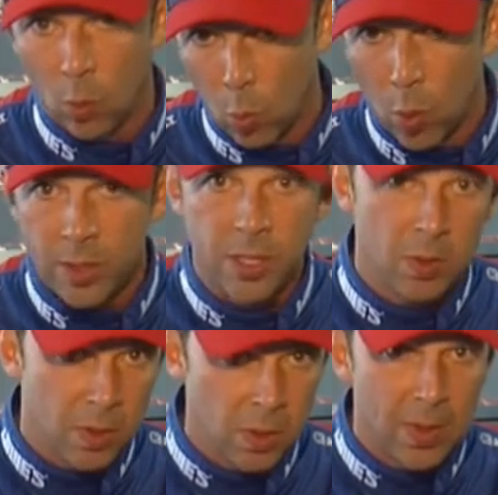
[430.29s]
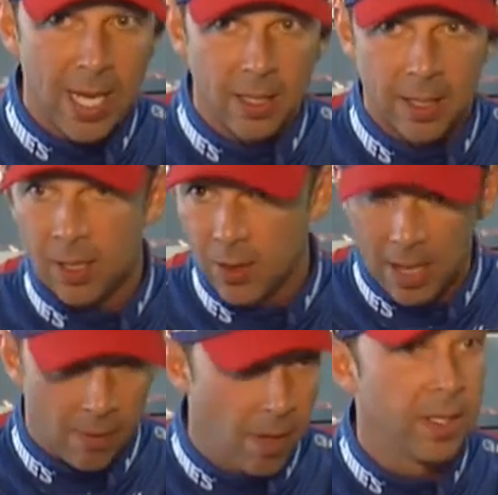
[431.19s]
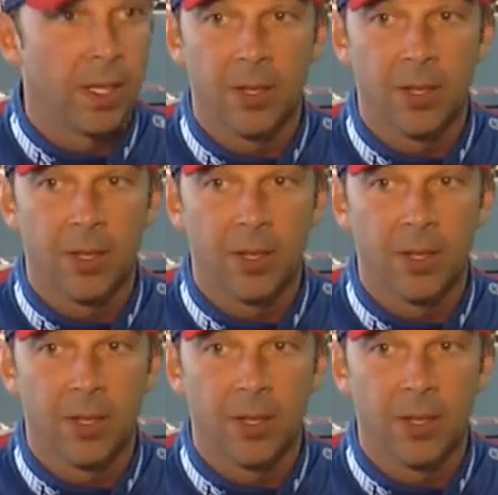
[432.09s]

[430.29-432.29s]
once you do that, then you have all the